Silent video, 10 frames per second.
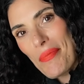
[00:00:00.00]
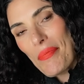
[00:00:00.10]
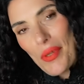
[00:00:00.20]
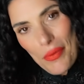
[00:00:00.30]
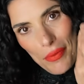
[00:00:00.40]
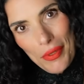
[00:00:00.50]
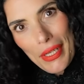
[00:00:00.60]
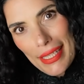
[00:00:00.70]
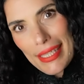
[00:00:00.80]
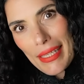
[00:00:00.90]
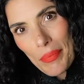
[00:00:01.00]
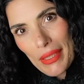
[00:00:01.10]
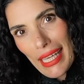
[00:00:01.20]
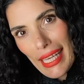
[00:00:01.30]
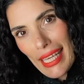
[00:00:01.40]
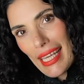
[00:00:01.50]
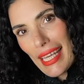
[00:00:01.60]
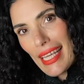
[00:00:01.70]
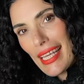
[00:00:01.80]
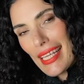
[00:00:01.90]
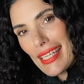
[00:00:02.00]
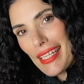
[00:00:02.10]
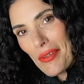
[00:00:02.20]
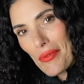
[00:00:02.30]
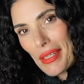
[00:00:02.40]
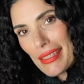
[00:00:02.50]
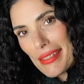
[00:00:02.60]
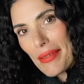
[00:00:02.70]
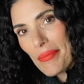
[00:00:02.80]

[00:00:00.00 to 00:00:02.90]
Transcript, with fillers: but rooted deeply in realism.